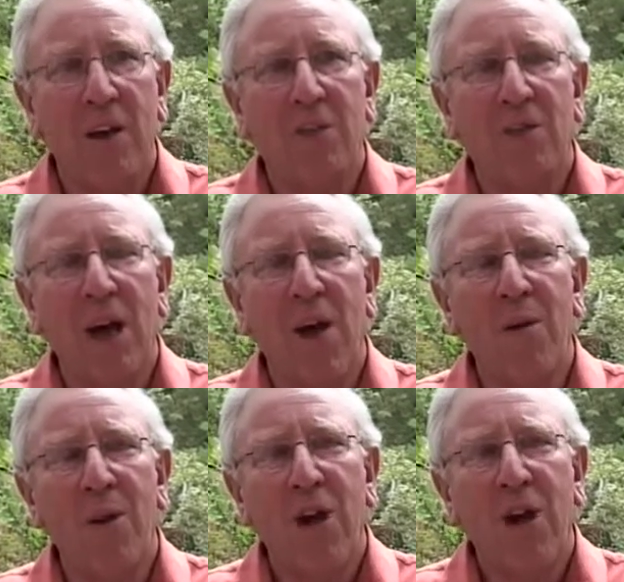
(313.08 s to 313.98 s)

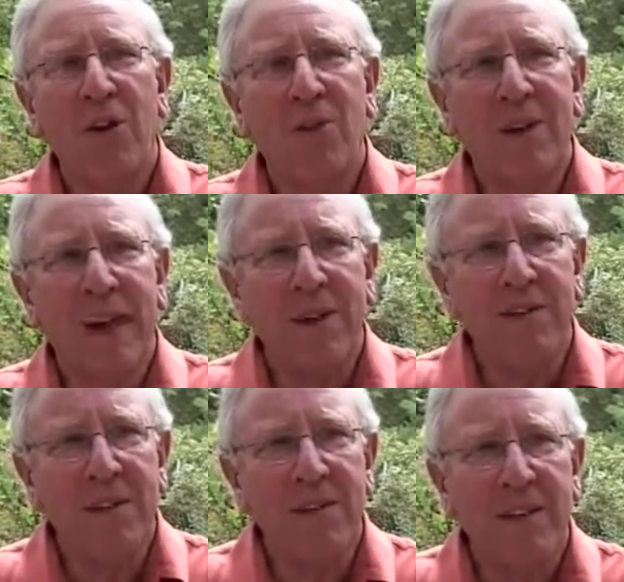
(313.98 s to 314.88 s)
So you
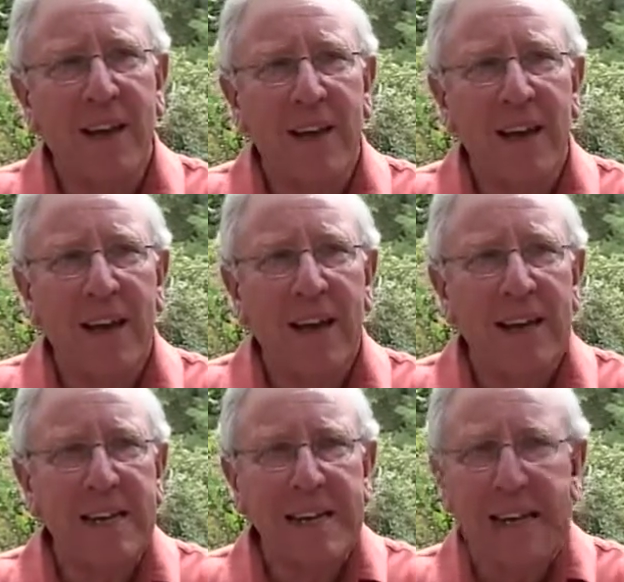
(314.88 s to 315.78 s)
get this
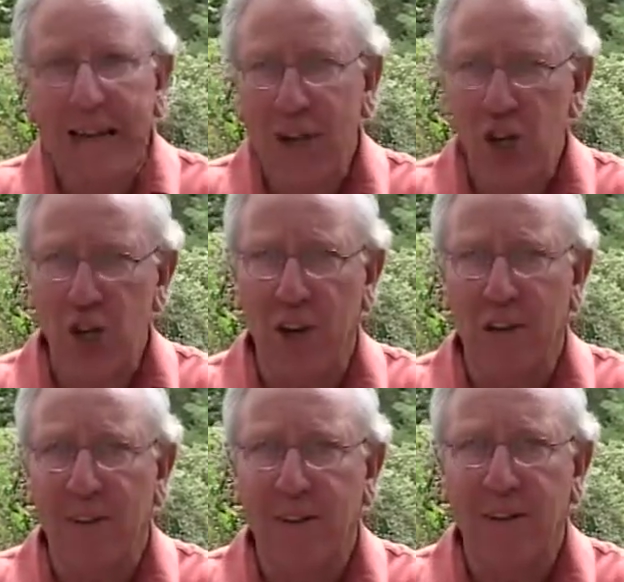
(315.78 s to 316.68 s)

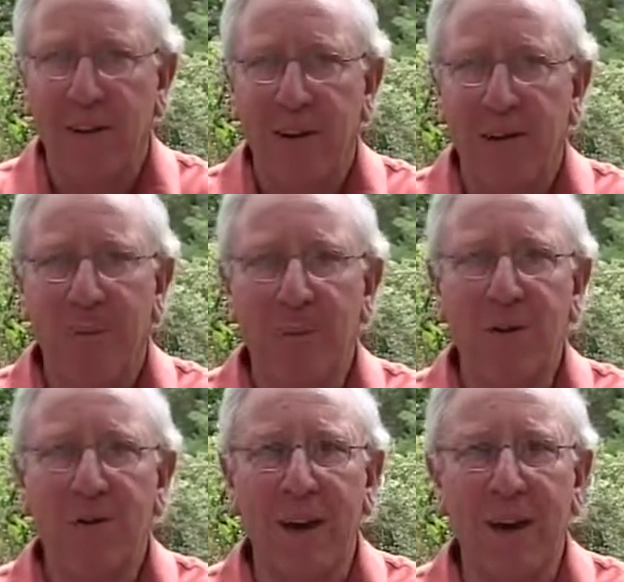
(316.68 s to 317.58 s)
tension
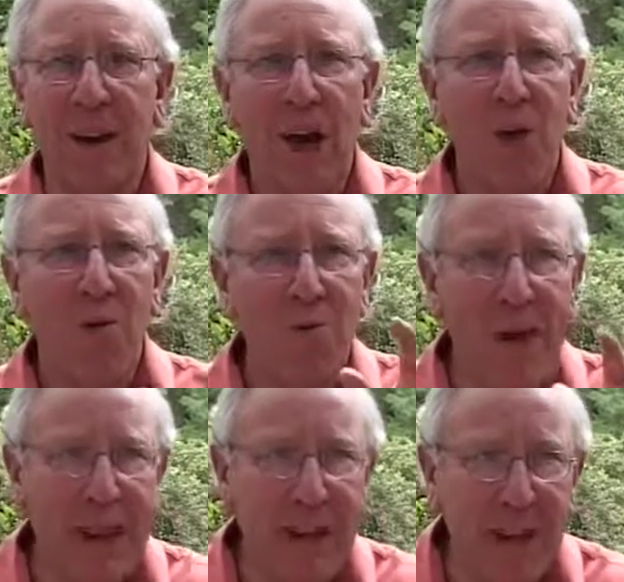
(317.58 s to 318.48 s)
between
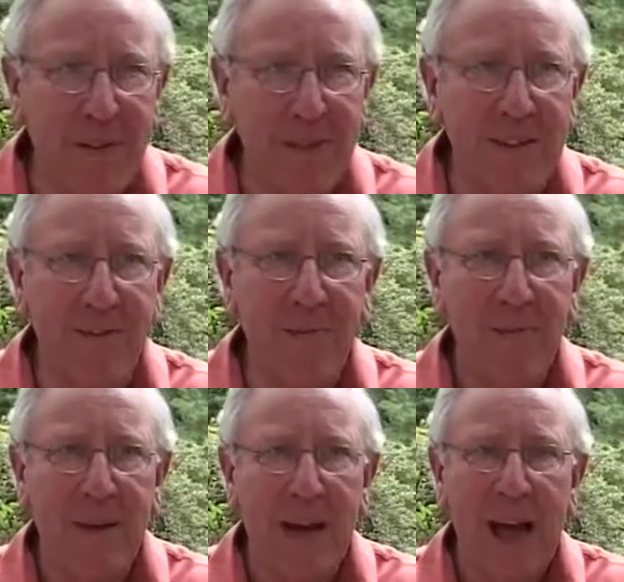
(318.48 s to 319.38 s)

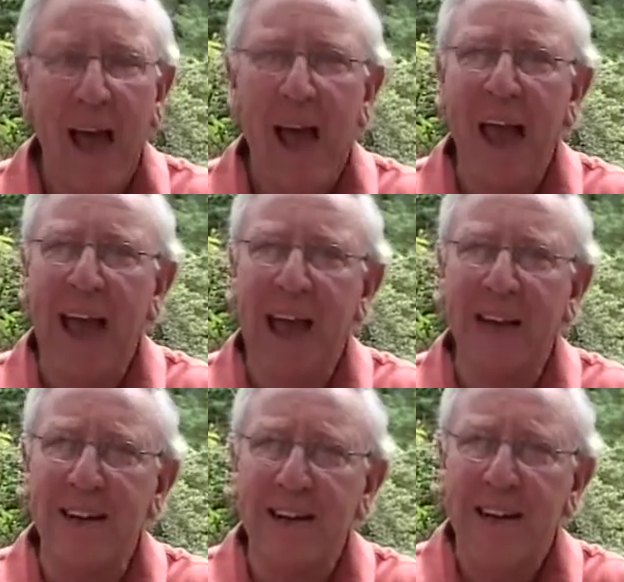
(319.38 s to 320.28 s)
relativism
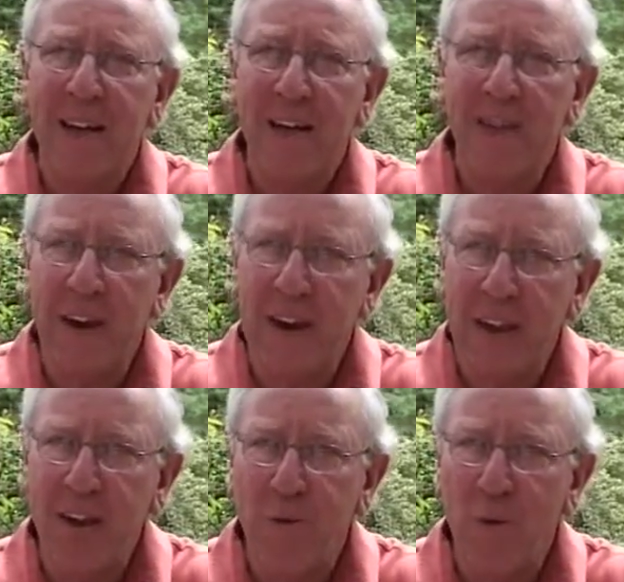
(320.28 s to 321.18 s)
and the
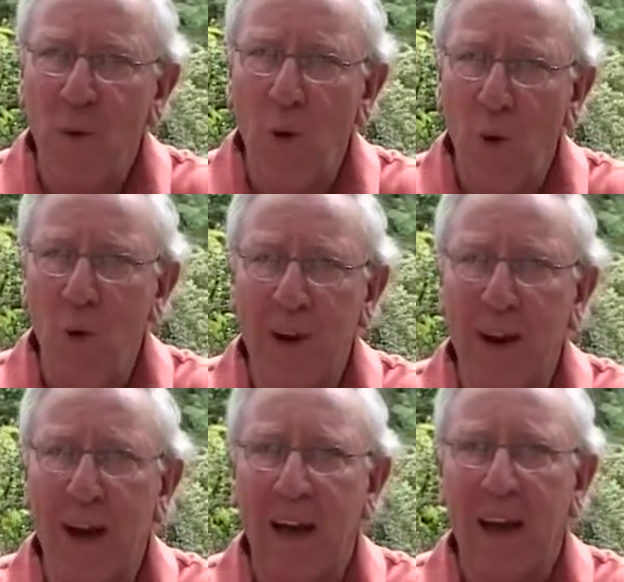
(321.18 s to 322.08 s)
need for
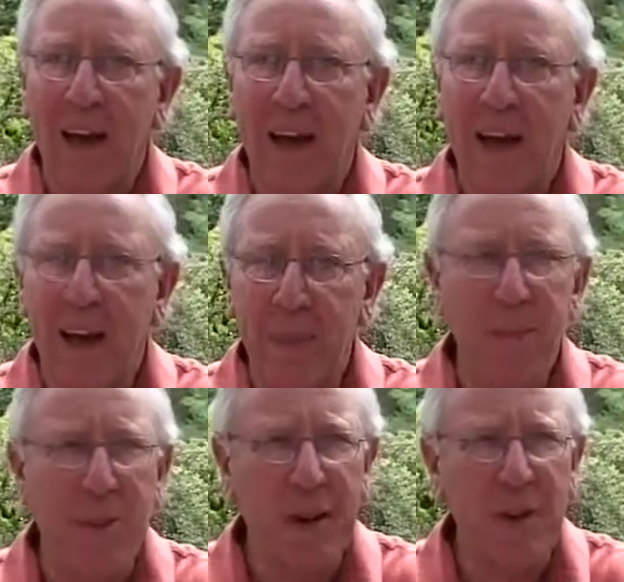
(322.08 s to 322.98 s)
order in the
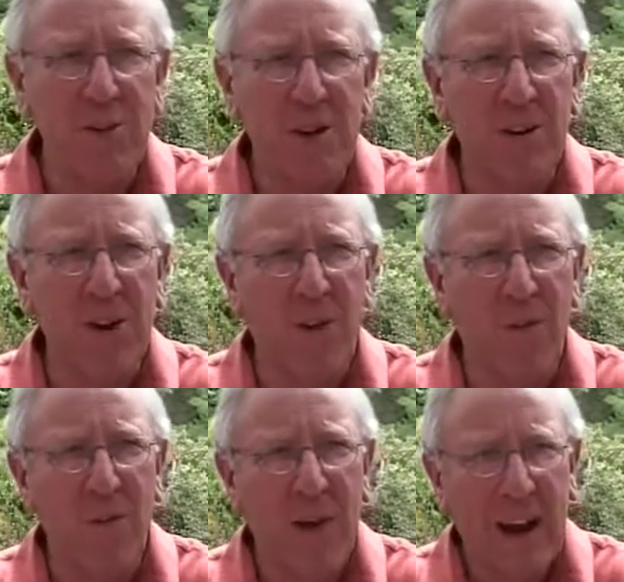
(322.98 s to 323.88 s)
management
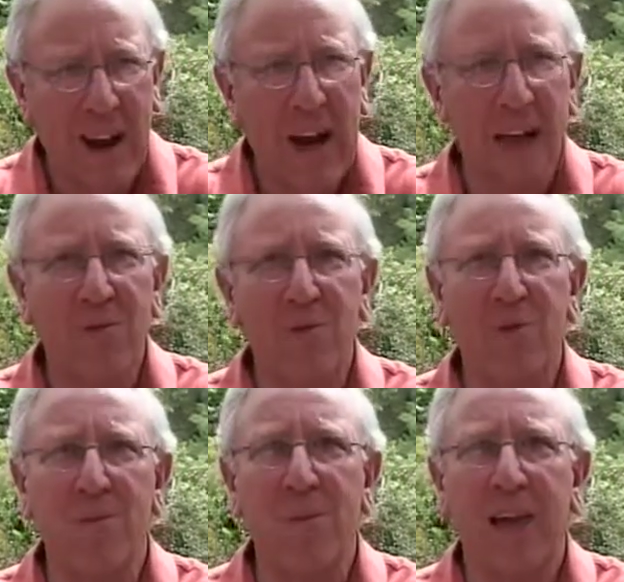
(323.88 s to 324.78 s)
of
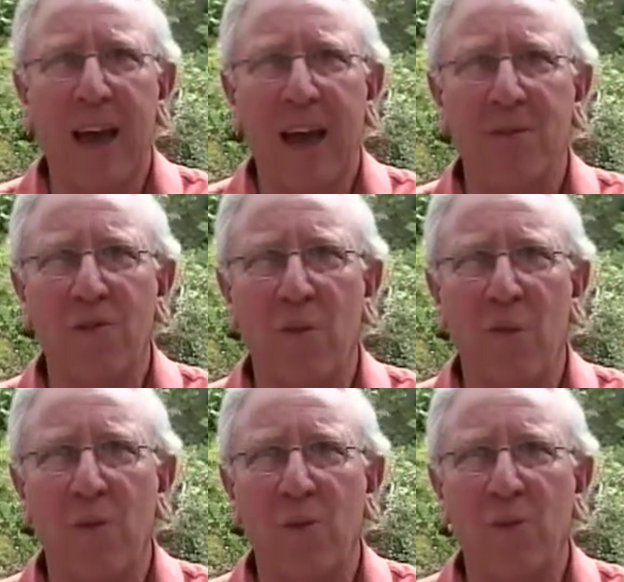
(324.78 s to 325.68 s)
classrooms and
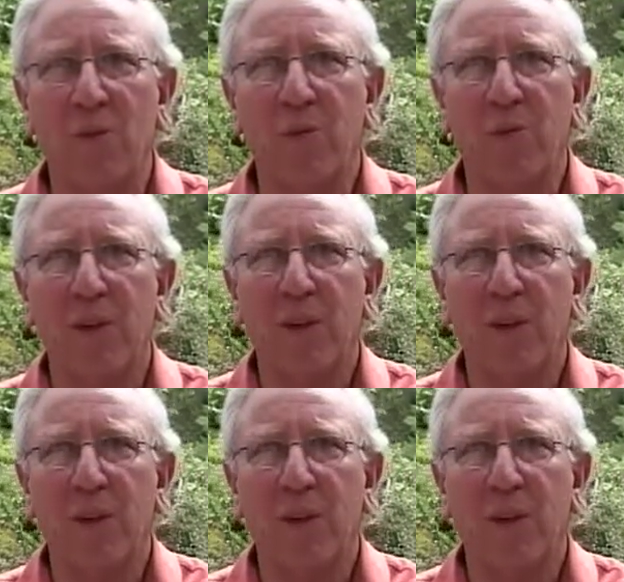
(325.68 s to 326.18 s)
schools.